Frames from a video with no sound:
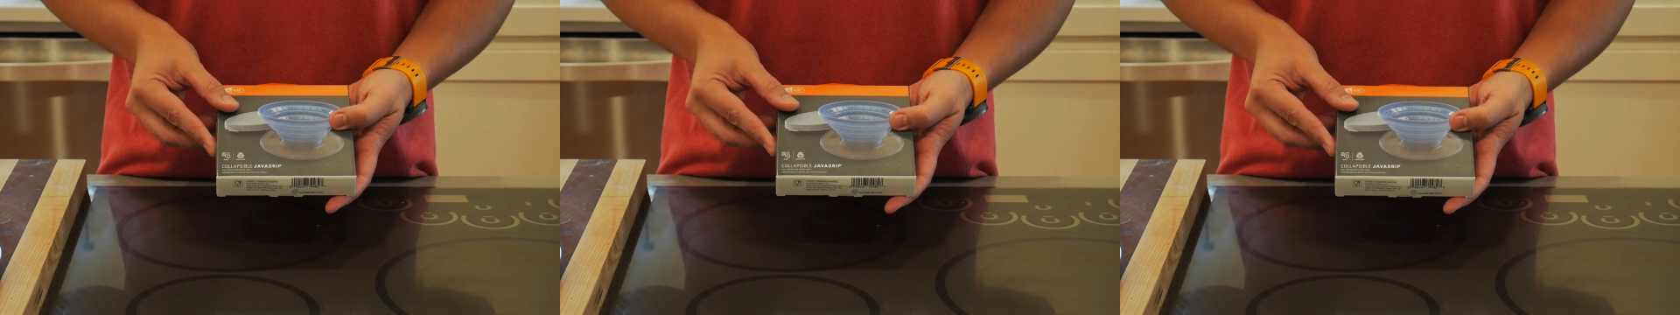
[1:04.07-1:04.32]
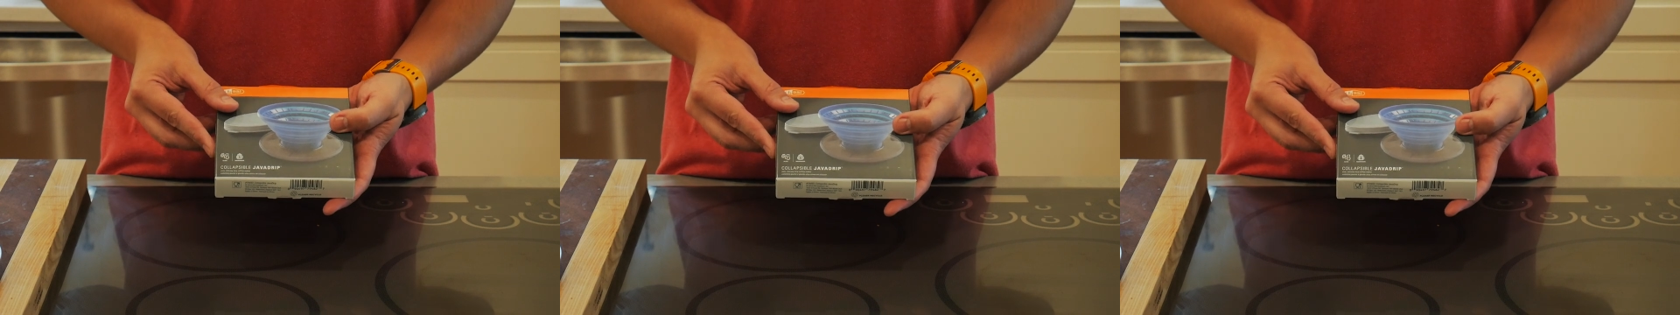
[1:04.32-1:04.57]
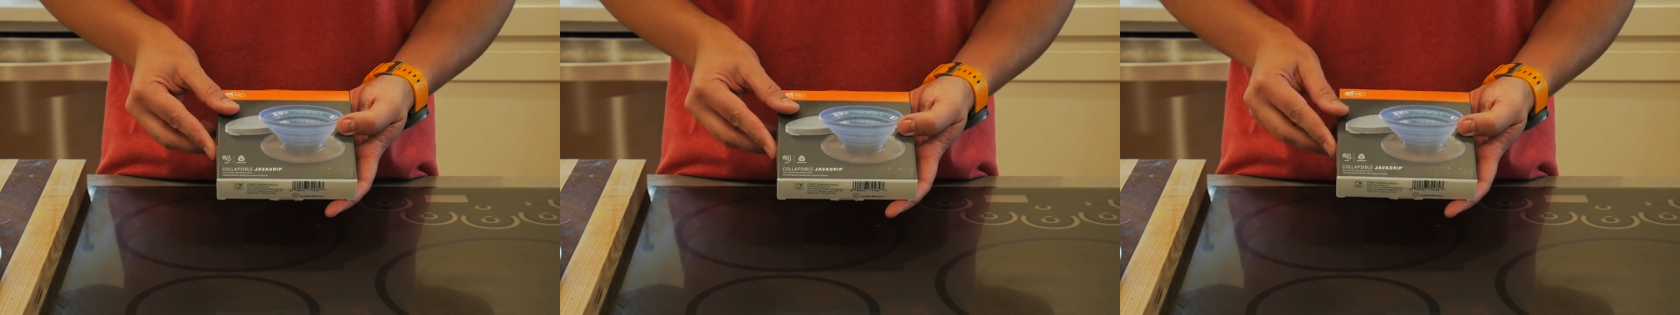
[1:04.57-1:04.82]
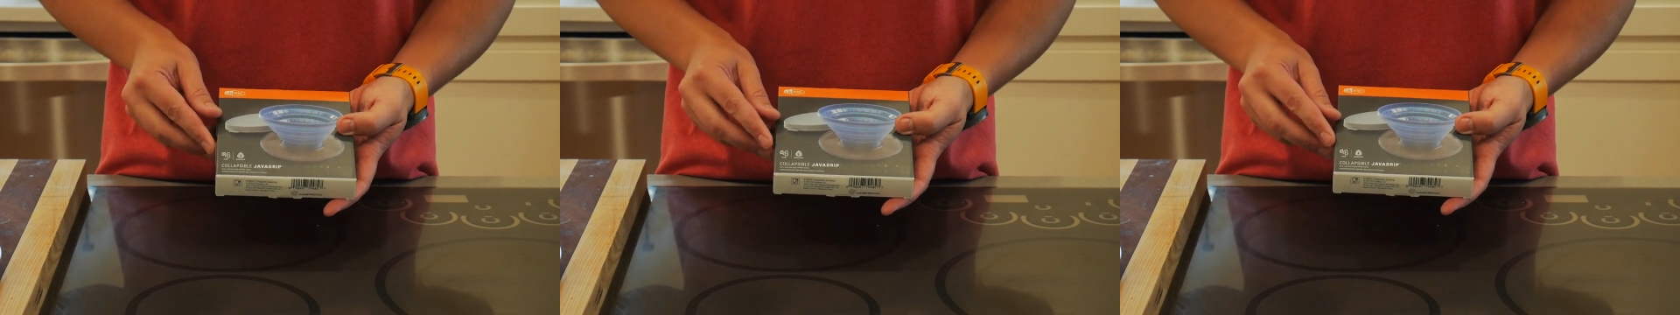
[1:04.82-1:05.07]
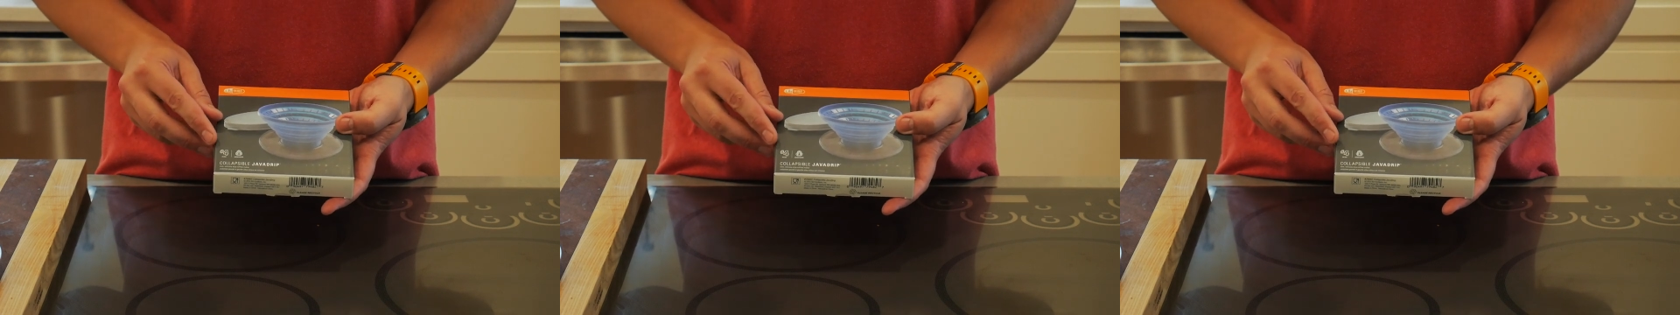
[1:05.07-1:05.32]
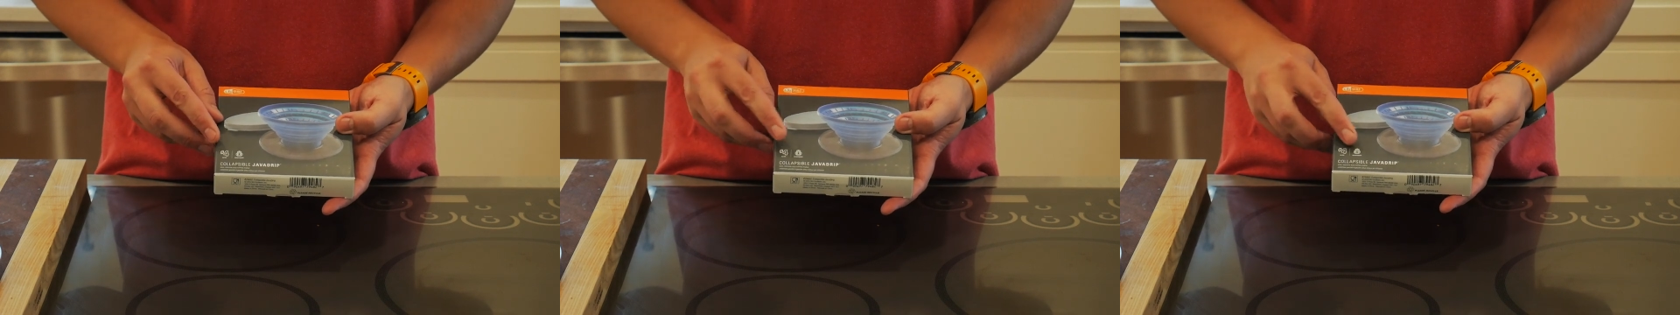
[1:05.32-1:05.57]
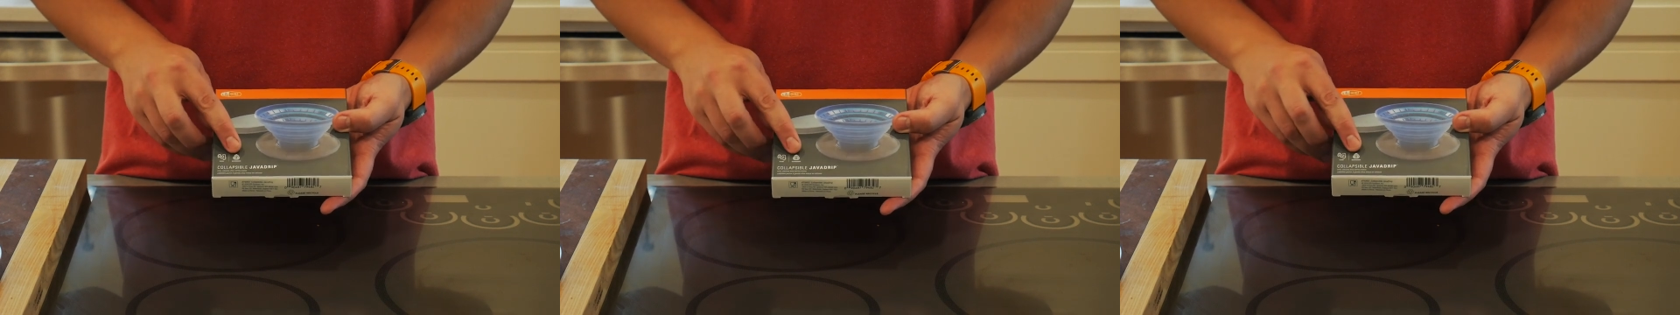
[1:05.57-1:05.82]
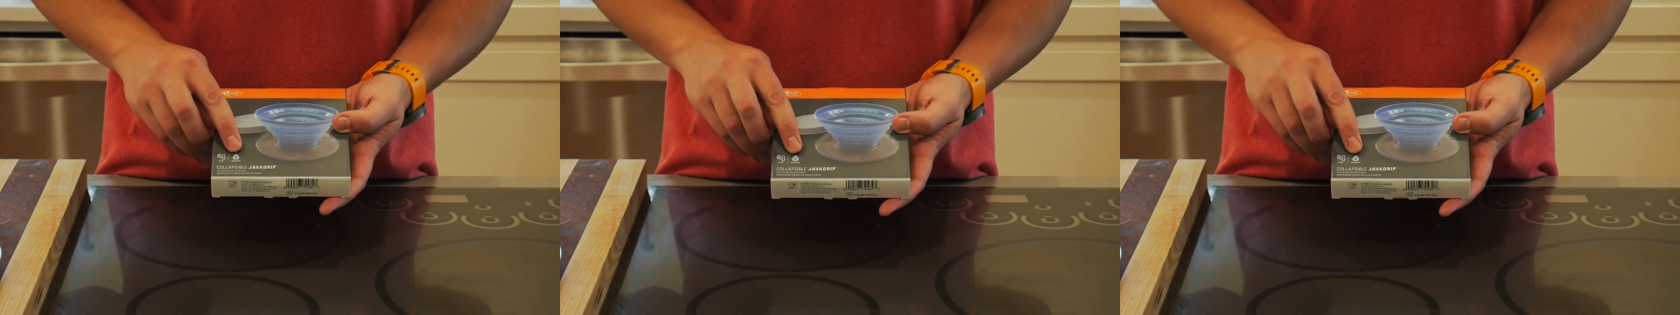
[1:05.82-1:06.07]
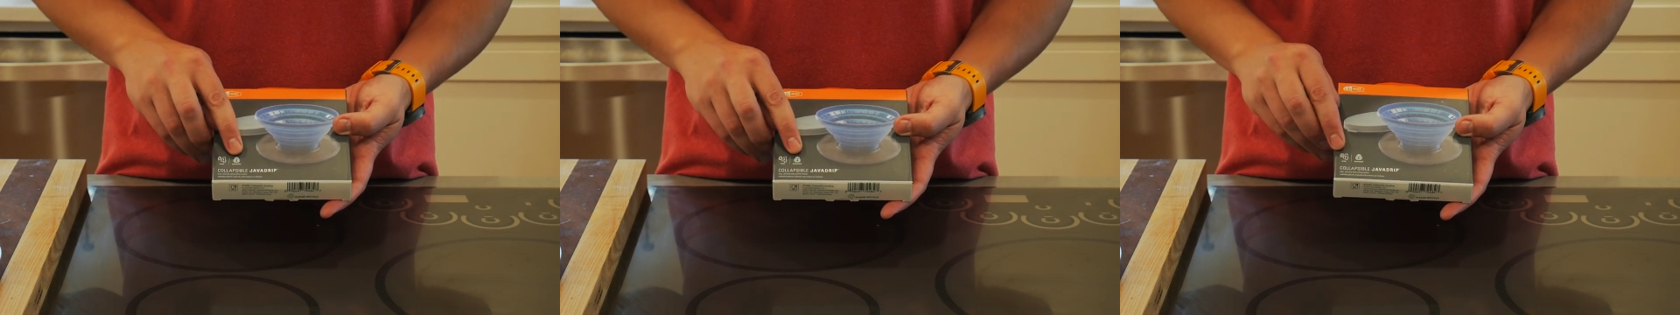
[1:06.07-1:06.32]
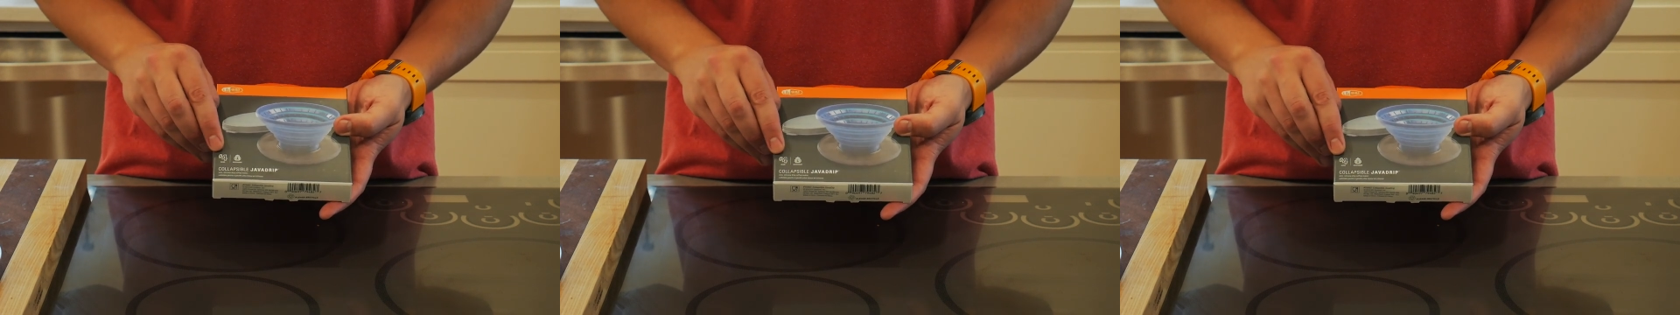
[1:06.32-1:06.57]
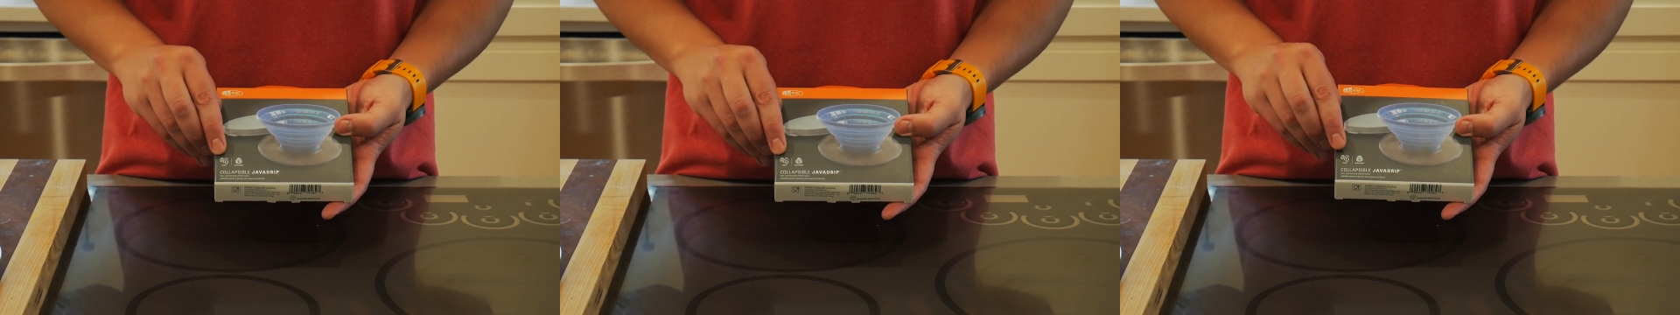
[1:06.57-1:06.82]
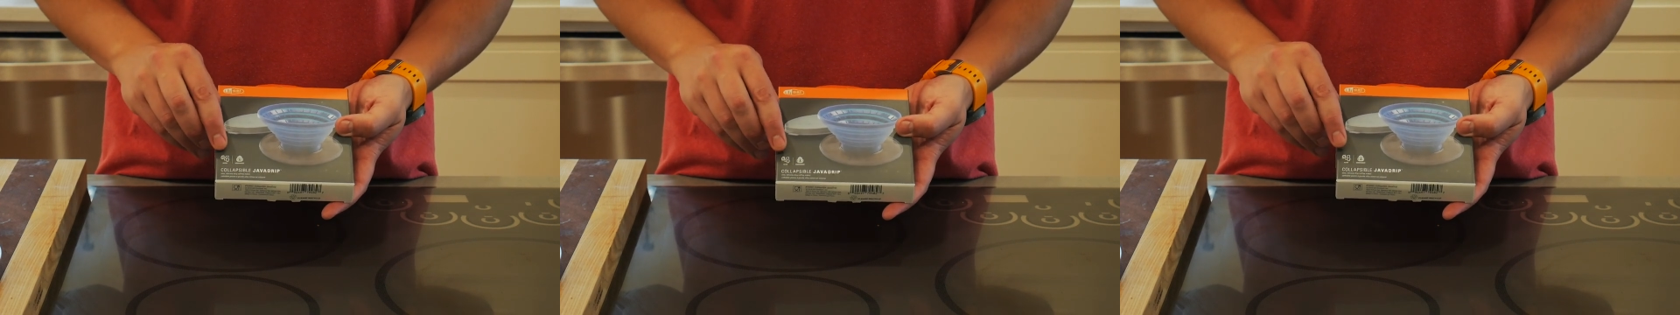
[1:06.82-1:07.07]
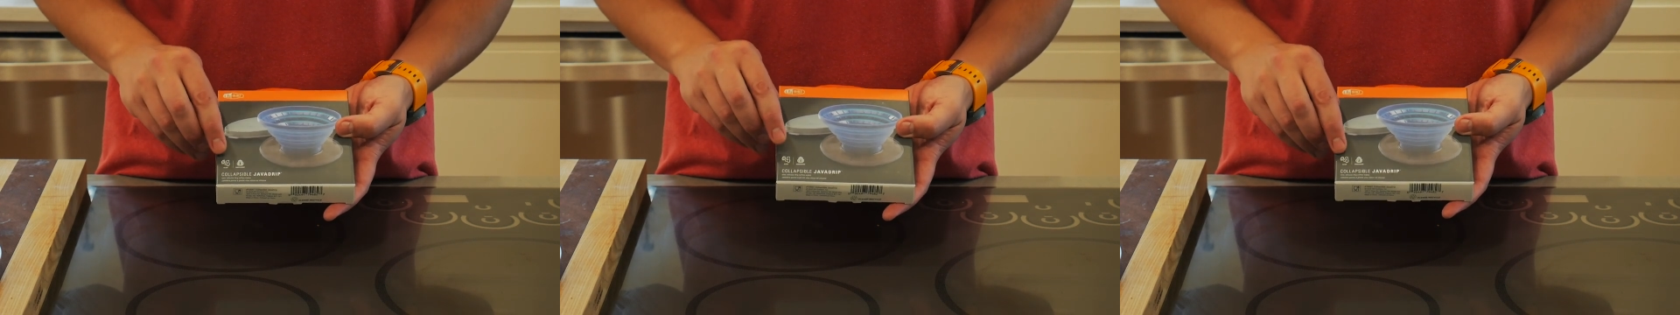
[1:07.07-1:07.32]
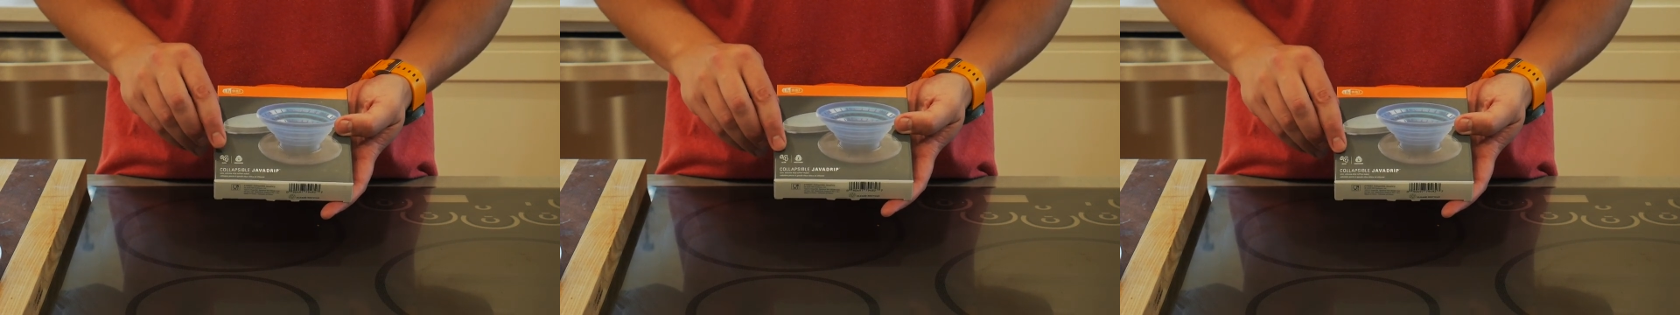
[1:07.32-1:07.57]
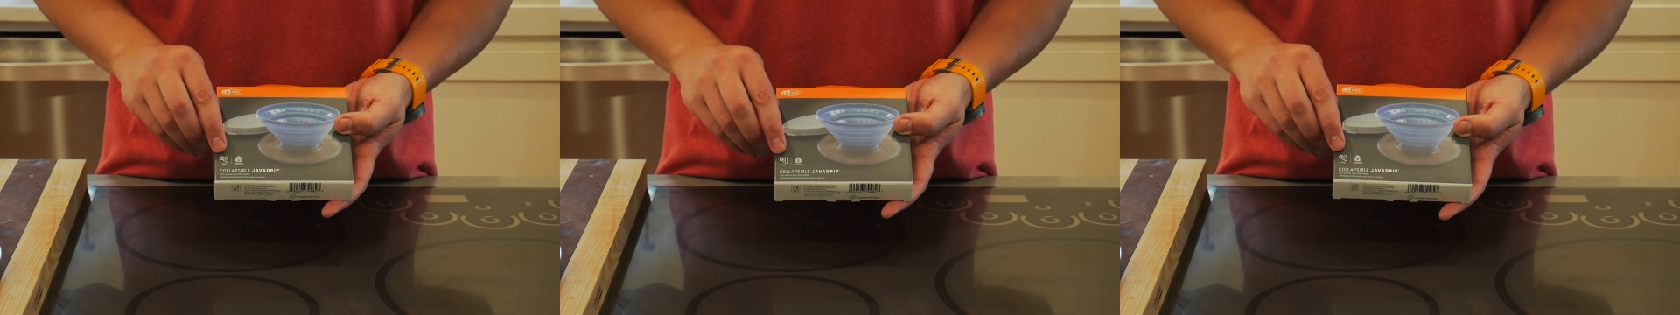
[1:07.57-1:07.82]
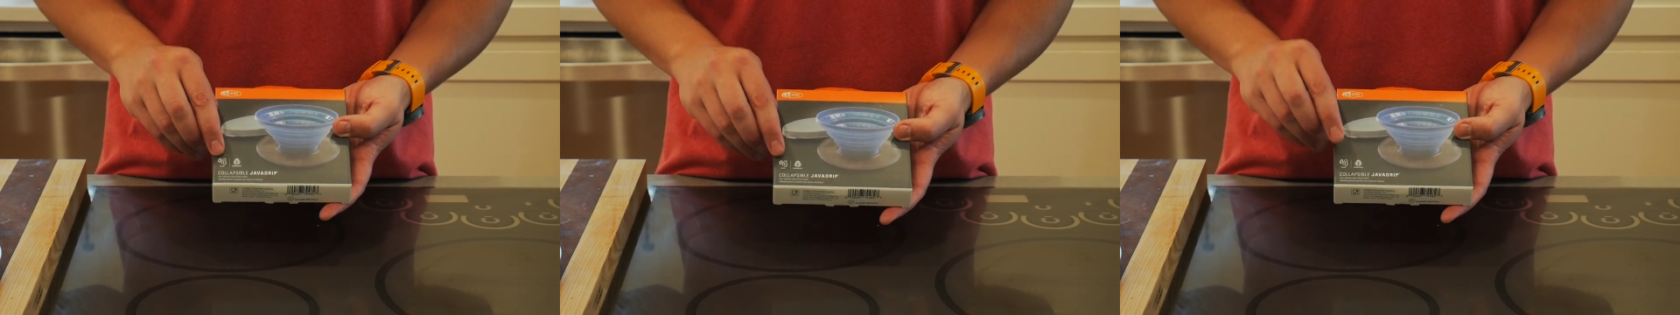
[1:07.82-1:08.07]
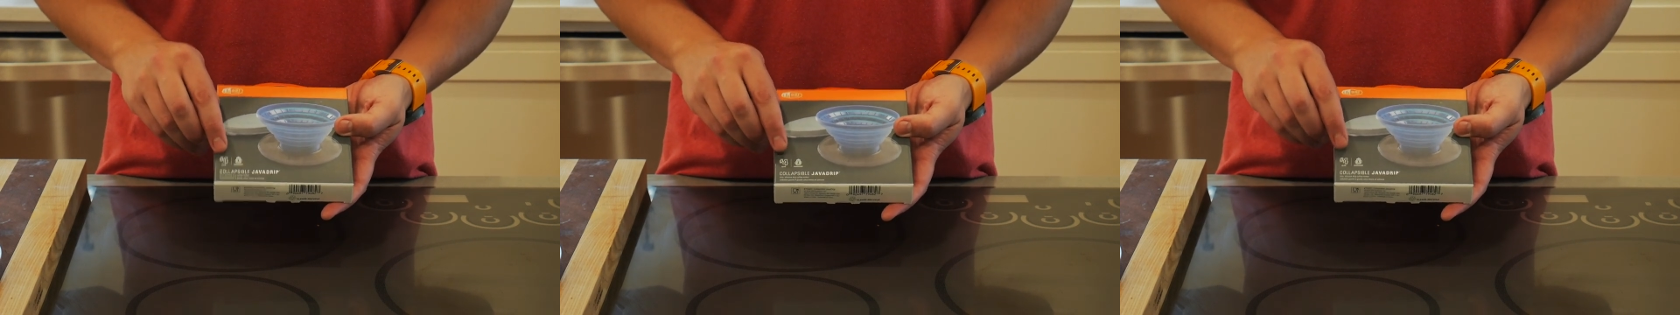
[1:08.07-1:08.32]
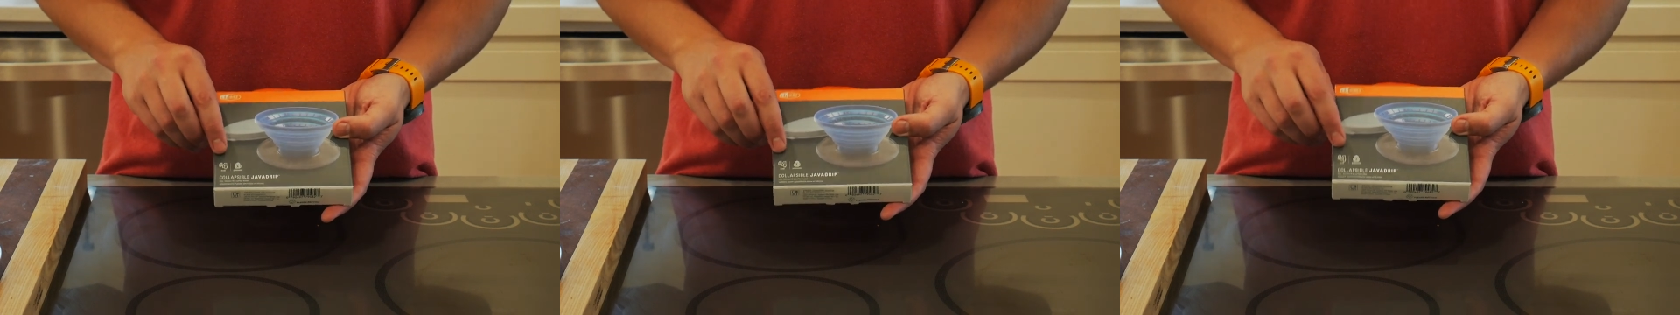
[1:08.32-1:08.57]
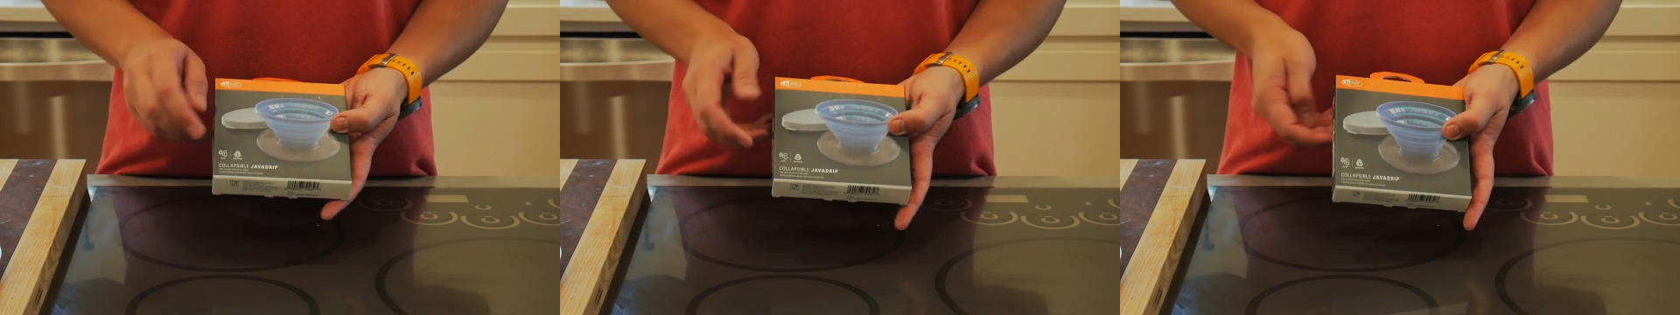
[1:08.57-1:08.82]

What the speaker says: [unreadable: no face in view]